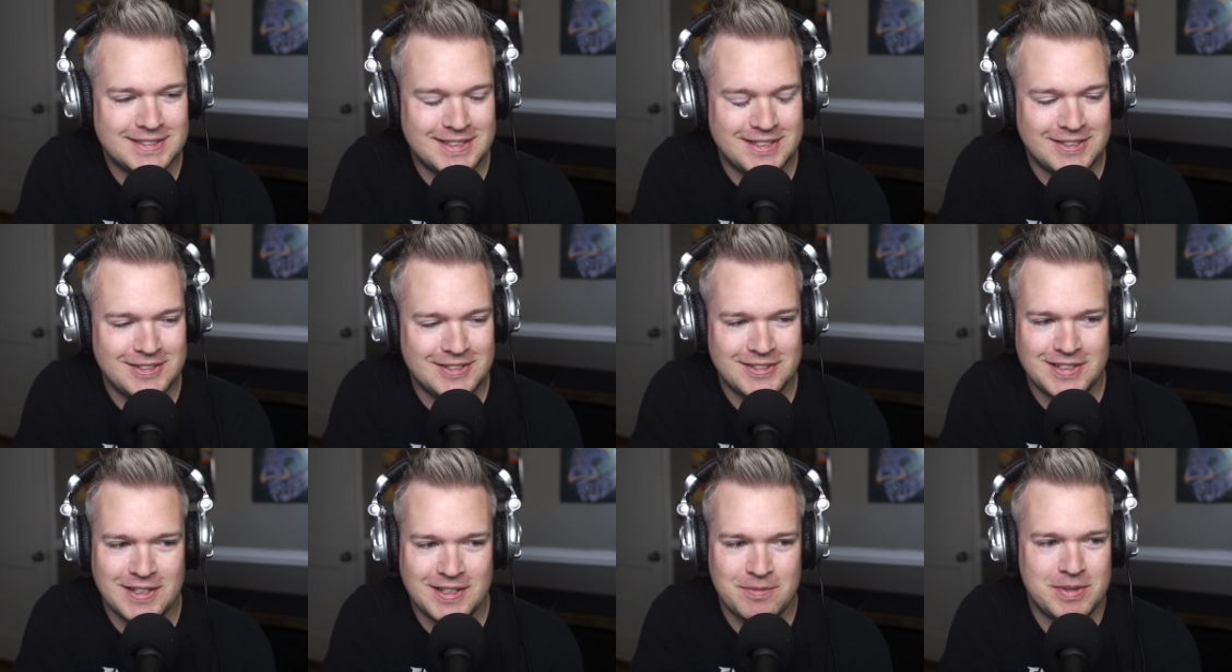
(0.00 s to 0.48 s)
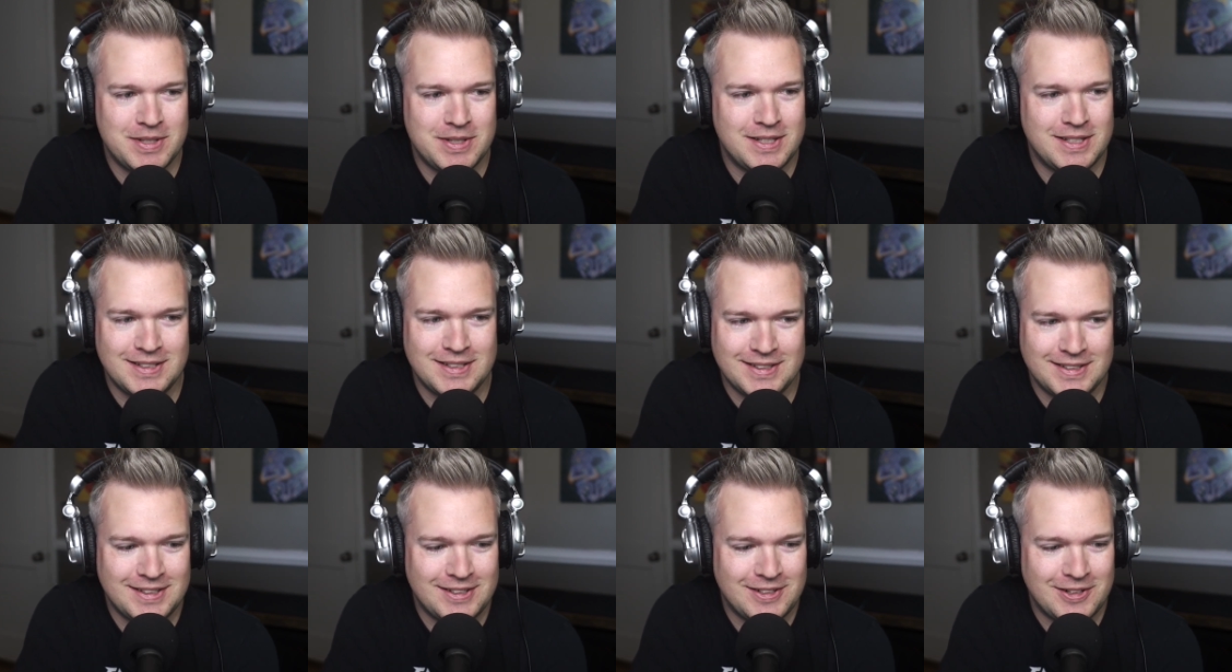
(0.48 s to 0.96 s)
can you give
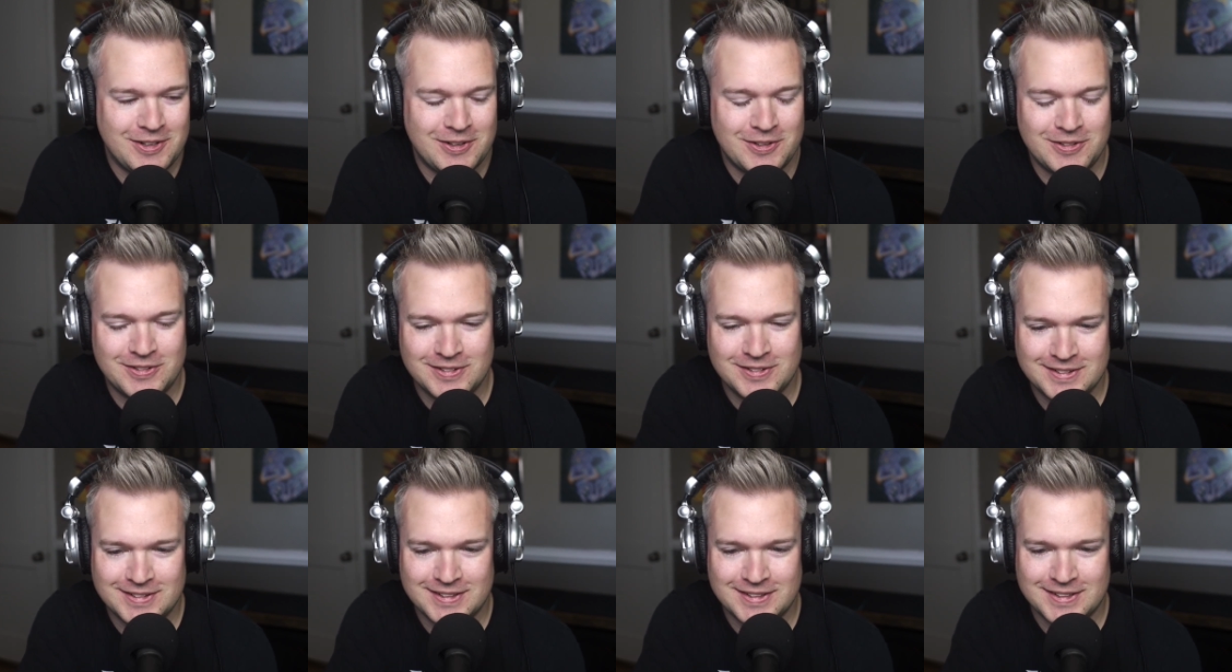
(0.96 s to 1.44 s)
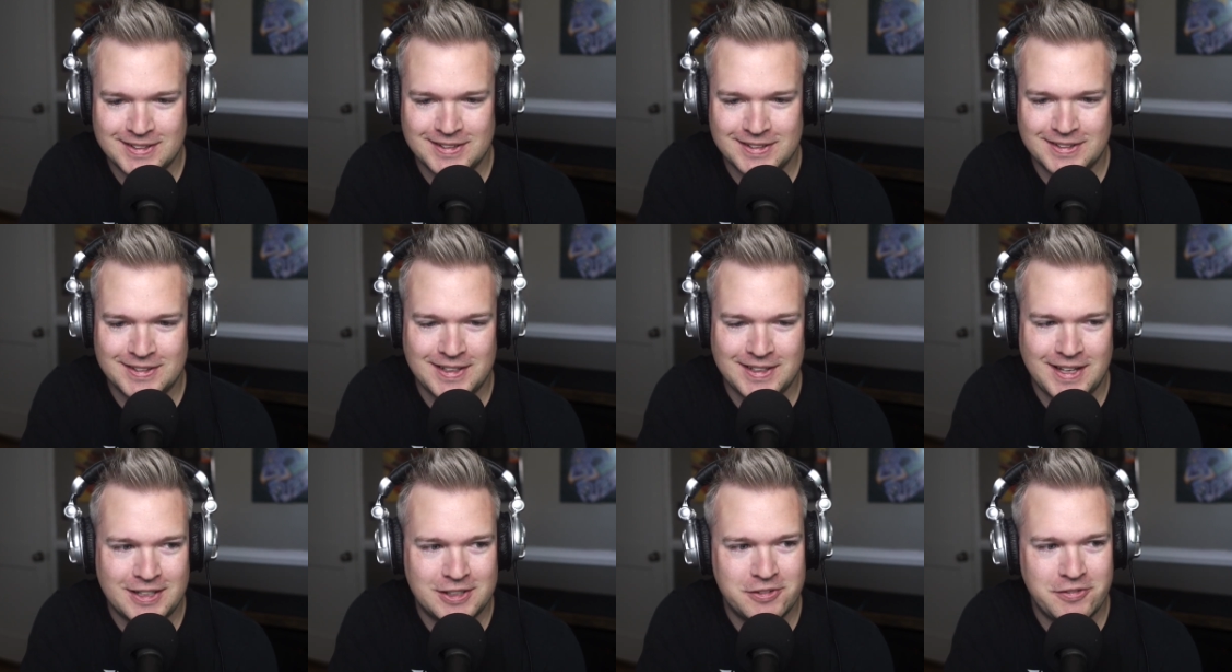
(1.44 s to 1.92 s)
me you know the
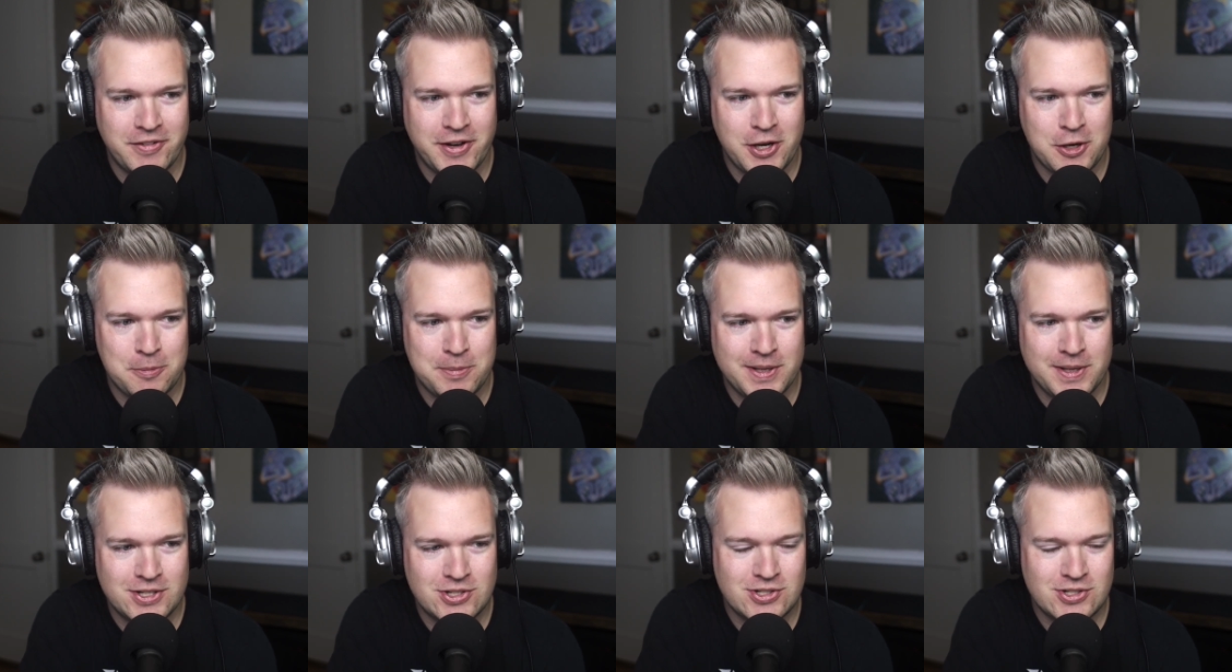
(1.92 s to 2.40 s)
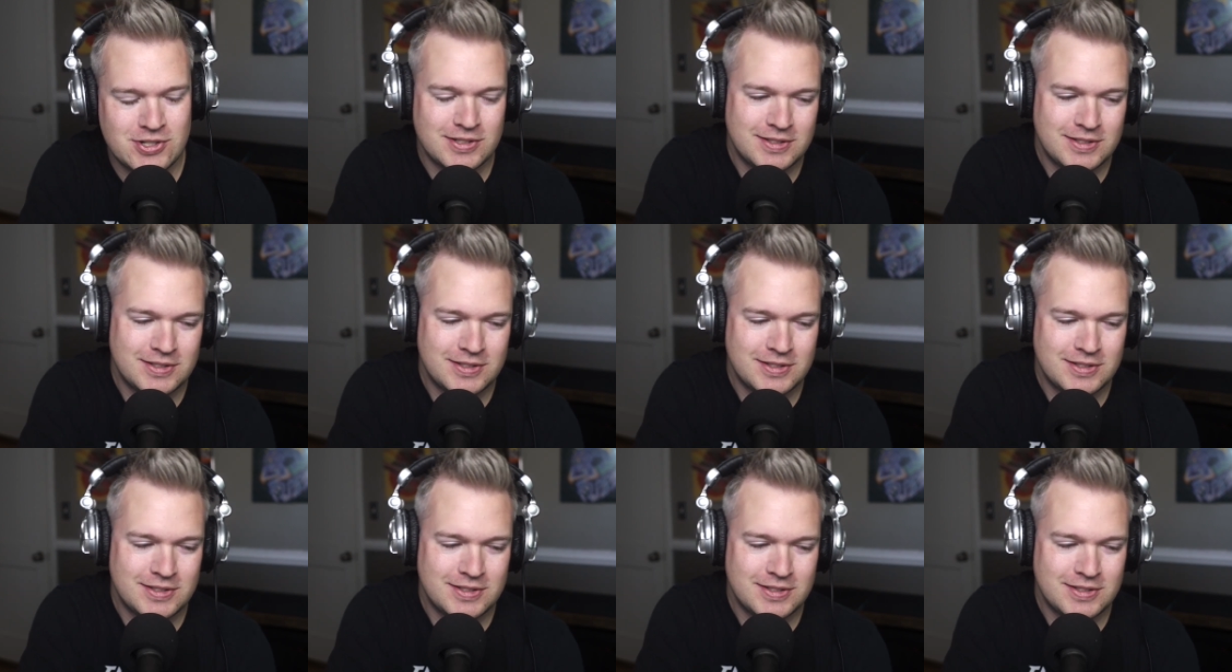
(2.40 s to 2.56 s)
the elevator pitch?